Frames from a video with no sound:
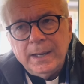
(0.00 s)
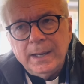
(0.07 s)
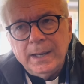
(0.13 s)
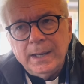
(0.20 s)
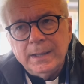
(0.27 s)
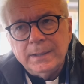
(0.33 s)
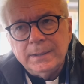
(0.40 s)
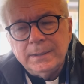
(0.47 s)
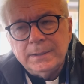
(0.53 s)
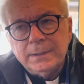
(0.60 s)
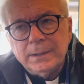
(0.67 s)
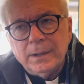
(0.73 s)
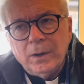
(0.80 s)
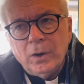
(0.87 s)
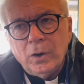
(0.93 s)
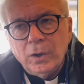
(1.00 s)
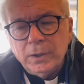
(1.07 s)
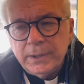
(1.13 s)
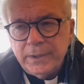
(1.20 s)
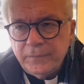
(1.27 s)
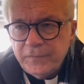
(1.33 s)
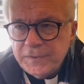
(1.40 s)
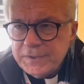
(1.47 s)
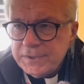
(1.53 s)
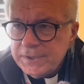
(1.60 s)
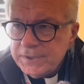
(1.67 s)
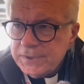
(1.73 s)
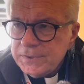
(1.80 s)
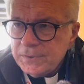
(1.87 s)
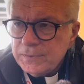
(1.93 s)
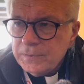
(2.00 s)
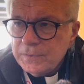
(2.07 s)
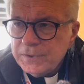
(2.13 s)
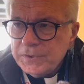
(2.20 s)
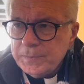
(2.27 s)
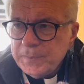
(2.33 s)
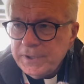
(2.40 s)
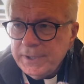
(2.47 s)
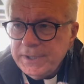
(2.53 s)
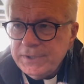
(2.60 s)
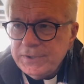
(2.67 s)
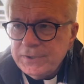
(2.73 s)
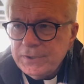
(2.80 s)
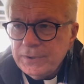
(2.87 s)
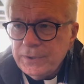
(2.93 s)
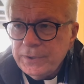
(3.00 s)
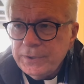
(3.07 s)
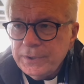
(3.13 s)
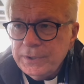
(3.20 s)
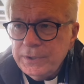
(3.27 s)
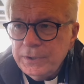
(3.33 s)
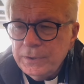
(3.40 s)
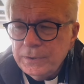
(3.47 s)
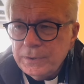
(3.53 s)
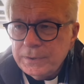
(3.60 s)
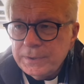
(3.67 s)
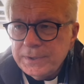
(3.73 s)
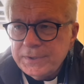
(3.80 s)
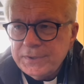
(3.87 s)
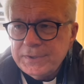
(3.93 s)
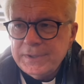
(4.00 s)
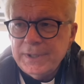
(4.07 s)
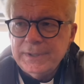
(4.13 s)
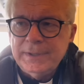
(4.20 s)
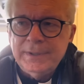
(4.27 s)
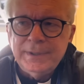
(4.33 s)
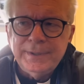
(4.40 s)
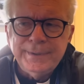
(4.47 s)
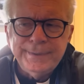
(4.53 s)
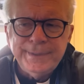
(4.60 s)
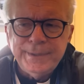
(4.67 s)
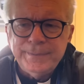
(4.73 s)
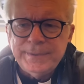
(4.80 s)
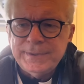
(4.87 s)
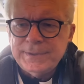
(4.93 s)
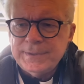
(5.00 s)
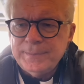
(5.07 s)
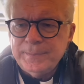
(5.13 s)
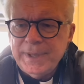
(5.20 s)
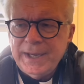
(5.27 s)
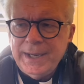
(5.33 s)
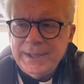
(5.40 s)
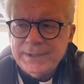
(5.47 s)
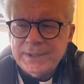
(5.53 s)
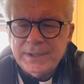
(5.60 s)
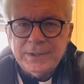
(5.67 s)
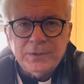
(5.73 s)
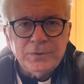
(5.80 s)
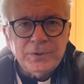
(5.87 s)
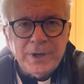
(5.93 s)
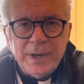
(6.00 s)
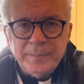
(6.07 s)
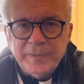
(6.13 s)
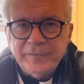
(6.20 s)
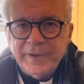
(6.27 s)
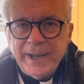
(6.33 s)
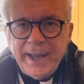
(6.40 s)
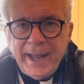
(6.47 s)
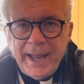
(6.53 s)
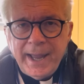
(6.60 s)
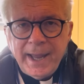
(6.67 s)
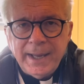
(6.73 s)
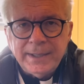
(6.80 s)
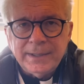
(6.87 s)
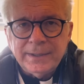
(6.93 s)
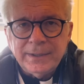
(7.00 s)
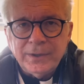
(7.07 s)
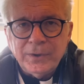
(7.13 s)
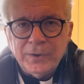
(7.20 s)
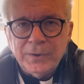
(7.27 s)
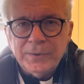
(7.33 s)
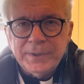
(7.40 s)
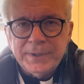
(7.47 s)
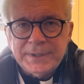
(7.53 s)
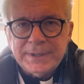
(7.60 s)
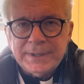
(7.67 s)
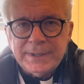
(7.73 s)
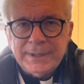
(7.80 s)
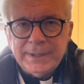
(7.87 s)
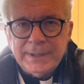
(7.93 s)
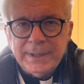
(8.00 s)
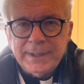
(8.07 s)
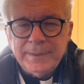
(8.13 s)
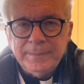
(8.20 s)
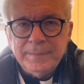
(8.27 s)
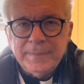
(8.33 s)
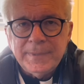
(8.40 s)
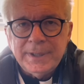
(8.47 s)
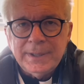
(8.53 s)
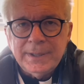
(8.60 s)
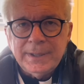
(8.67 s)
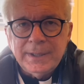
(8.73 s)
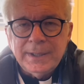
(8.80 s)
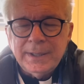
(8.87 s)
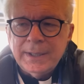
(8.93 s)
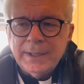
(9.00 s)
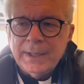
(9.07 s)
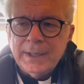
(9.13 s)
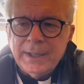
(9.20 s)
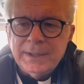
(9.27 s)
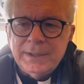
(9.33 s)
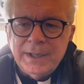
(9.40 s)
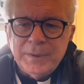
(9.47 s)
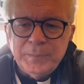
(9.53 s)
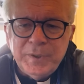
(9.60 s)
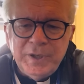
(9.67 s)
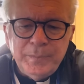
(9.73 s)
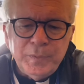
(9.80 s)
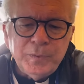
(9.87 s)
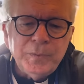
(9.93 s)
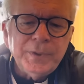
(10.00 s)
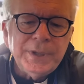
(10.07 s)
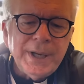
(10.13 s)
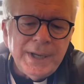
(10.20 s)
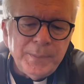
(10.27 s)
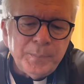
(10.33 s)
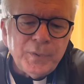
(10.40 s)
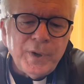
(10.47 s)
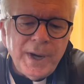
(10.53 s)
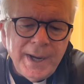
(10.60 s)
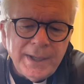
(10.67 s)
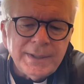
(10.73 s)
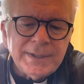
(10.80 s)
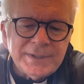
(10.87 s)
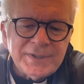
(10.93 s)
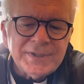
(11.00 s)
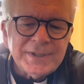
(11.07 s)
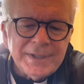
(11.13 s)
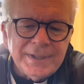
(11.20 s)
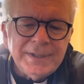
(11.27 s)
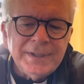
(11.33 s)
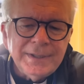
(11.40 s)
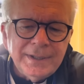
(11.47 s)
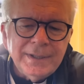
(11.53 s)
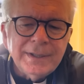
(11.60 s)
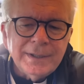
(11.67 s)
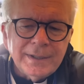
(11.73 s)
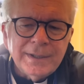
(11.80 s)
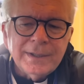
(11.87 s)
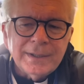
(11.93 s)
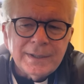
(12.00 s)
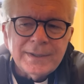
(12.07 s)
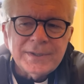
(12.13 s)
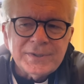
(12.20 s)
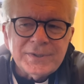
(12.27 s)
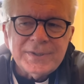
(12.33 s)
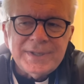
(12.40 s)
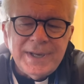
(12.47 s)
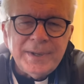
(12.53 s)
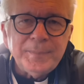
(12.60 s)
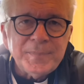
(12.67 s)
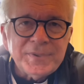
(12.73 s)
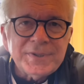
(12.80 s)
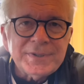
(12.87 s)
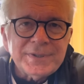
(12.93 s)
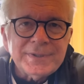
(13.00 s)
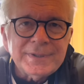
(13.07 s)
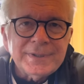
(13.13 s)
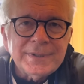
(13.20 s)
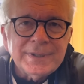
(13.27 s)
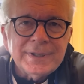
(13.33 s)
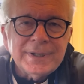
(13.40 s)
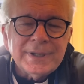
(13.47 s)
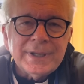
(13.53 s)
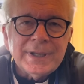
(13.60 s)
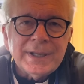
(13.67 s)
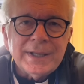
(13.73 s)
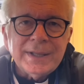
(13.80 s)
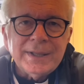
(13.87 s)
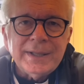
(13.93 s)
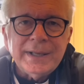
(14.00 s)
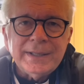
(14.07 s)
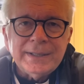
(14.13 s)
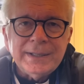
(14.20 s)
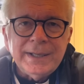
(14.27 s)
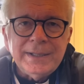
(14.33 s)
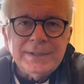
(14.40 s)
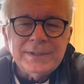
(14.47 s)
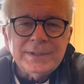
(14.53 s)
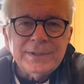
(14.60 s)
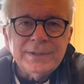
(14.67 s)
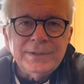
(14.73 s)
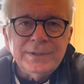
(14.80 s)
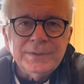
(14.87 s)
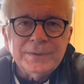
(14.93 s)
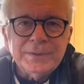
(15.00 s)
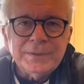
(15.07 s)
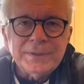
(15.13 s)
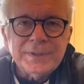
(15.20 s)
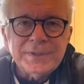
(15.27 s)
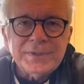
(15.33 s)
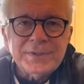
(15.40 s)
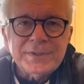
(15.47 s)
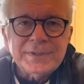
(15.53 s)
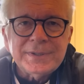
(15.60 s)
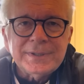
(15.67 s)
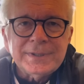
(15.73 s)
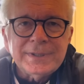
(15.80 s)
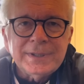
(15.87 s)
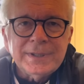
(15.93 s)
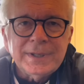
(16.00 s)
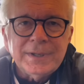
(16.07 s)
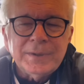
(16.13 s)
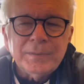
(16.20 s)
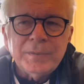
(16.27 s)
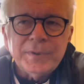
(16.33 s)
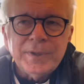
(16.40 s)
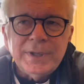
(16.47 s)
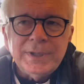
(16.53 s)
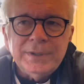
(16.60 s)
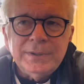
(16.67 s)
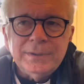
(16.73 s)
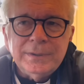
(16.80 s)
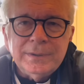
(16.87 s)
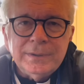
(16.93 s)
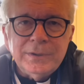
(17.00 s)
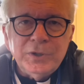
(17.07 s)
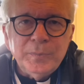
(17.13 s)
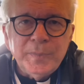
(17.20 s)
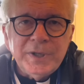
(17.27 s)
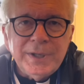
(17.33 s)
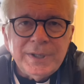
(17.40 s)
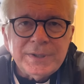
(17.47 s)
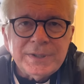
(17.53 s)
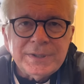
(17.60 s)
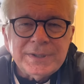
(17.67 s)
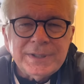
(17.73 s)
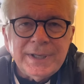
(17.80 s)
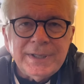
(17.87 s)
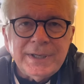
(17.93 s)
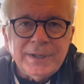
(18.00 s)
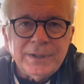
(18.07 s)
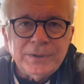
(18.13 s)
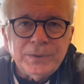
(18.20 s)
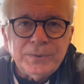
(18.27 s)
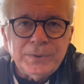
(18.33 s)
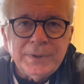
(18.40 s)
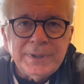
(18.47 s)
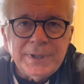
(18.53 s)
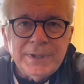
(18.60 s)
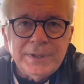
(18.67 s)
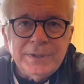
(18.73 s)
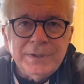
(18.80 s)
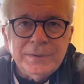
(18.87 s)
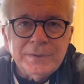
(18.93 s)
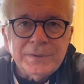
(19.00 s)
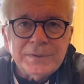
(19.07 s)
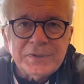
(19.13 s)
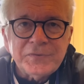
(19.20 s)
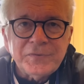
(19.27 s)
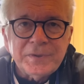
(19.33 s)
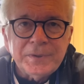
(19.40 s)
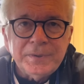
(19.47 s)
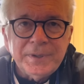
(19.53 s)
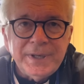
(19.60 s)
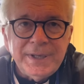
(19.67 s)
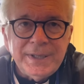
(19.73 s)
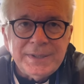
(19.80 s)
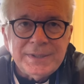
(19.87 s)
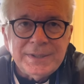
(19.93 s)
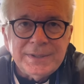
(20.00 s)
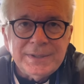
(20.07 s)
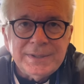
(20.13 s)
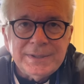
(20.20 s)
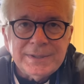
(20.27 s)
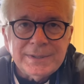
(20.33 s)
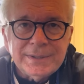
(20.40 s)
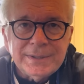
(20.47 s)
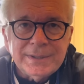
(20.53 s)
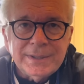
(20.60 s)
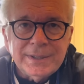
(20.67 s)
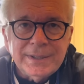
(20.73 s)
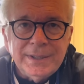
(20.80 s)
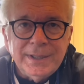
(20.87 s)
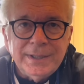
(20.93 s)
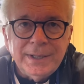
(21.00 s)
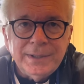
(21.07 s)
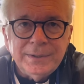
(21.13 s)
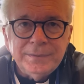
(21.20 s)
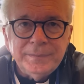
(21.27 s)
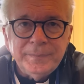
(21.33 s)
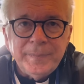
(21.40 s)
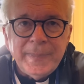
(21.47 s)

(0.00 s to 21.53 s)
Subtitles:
and all emphasis was placed on the Eucharist, and you know, there was Mass at the drop of a hat all the time, mm-hmm. and yet people were not practicing the steps that led to the Eucharist. Well, then you begin to take our Lord in the Eucharist for granted, you know.